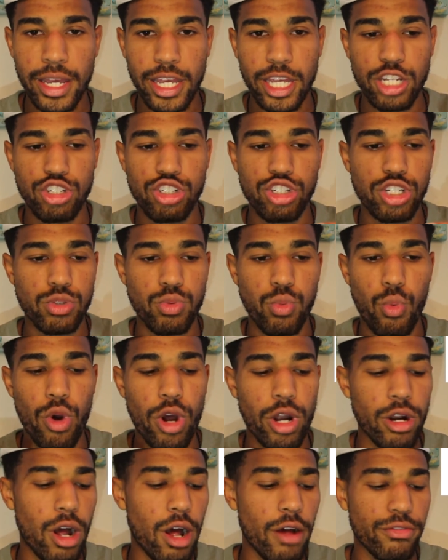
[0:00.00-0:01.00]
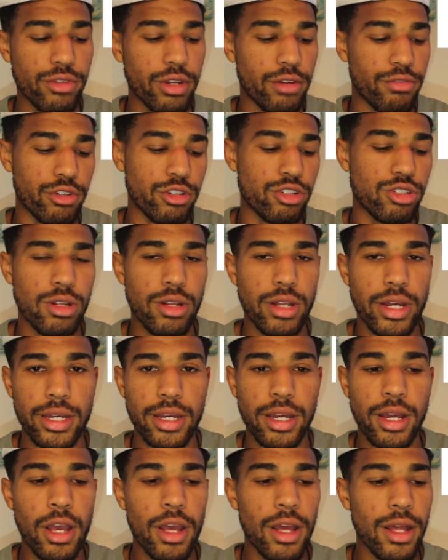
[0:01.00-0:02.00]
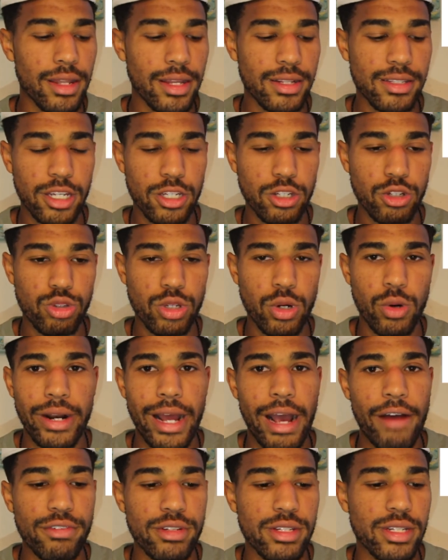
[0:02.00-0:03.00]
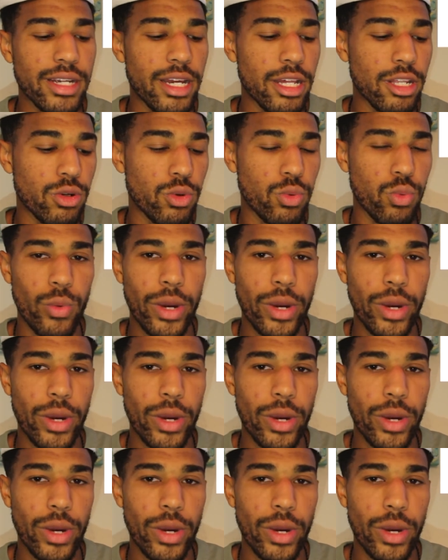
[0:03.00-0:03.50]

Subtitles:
It's just one off different. So like, let's say you throw an outfit together,